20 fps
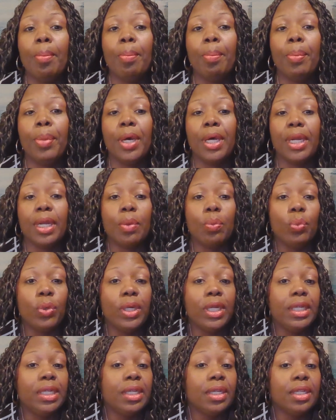but I'm
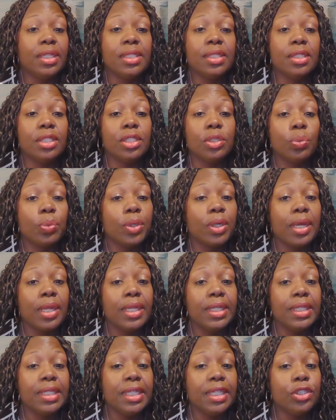willing to listen to what
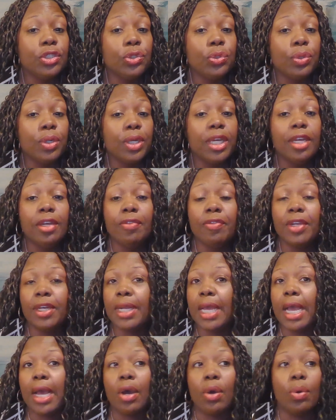ideas you give and
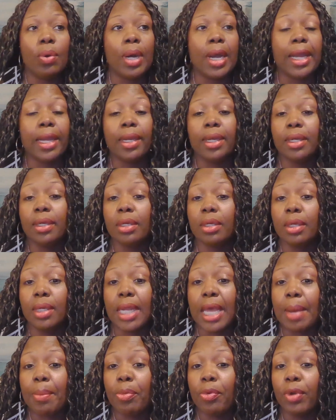how I can
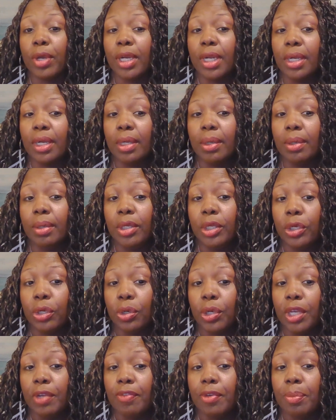collaborate,
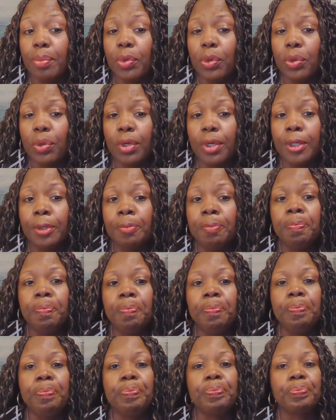even more.
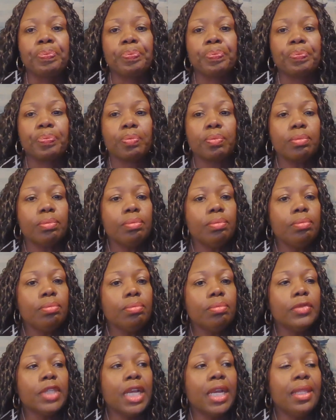
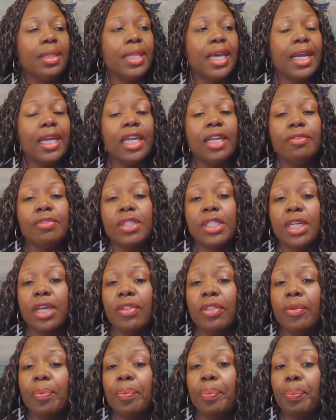And that gives the
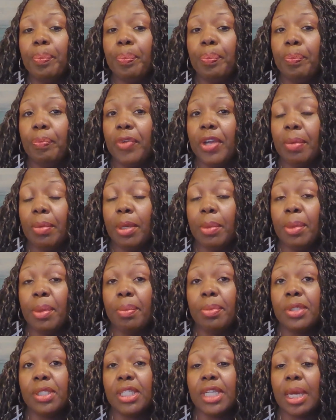other family
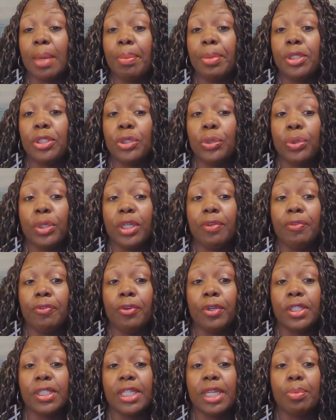members the opportunity.
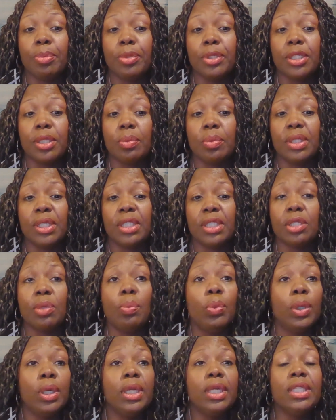For example, someone says,
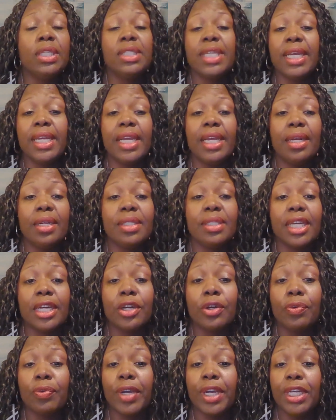I'm willing to take care of
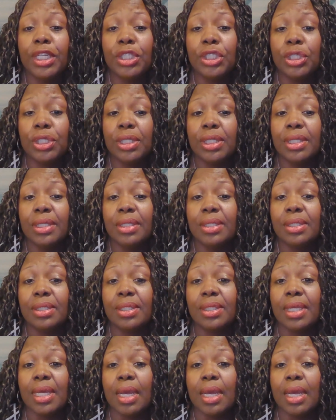decorations,